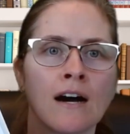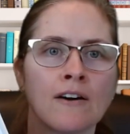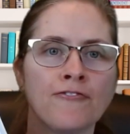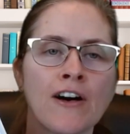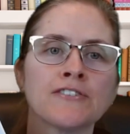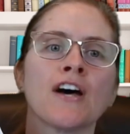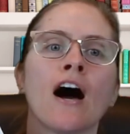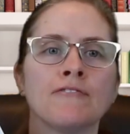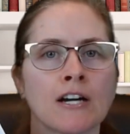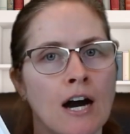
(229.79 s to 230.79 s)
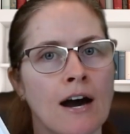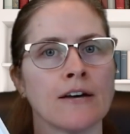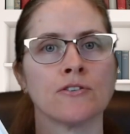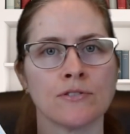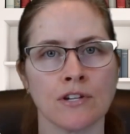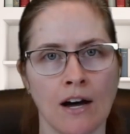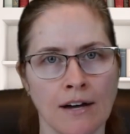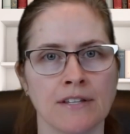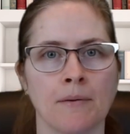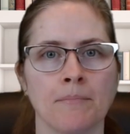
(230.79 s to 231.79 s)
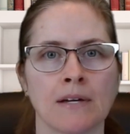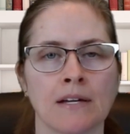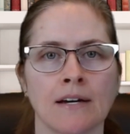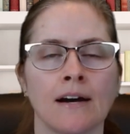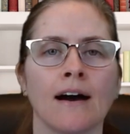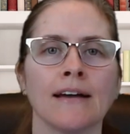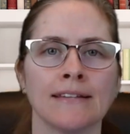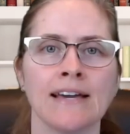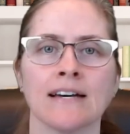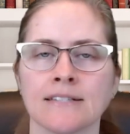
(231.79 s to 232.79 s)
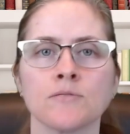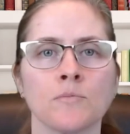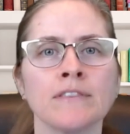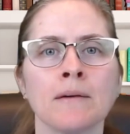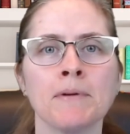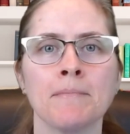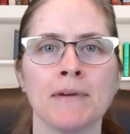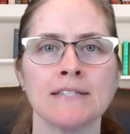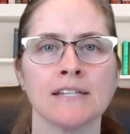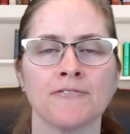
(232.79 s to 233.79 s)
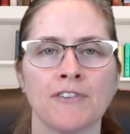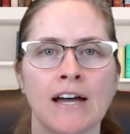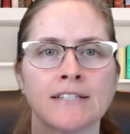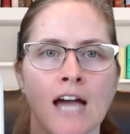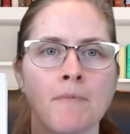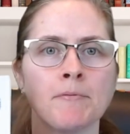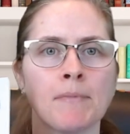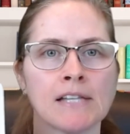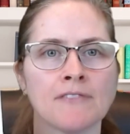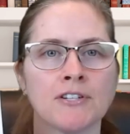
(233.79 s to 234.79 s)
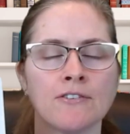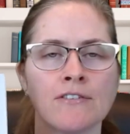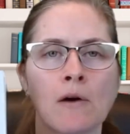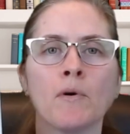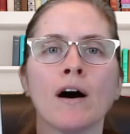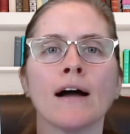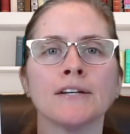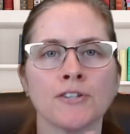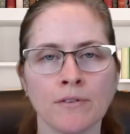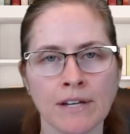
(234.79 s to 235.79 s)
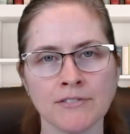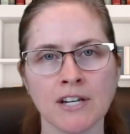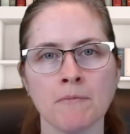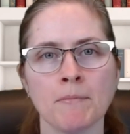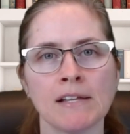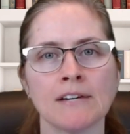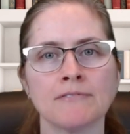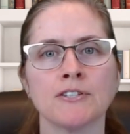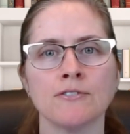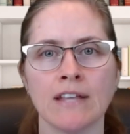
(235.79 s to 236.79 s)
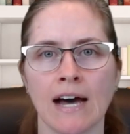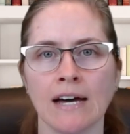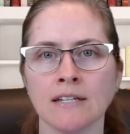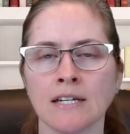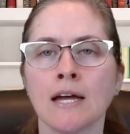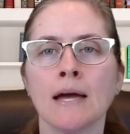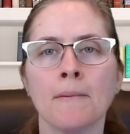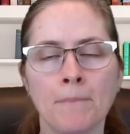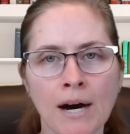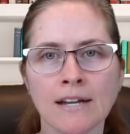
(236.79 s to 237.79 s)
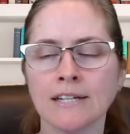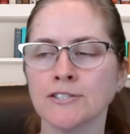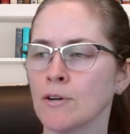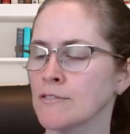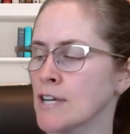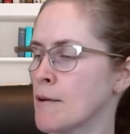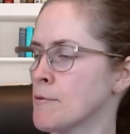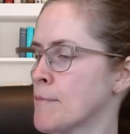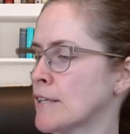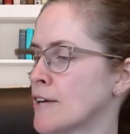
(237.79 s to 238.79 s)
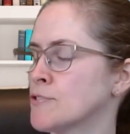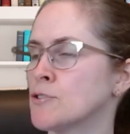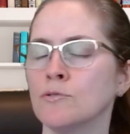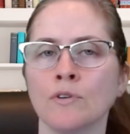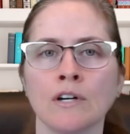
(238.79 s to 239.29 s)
felt avocados on them. Yes. Wouldn't that be amazing if I had time in my life to do that? Well, I don't have time in my life to do that, but I do have time in my life to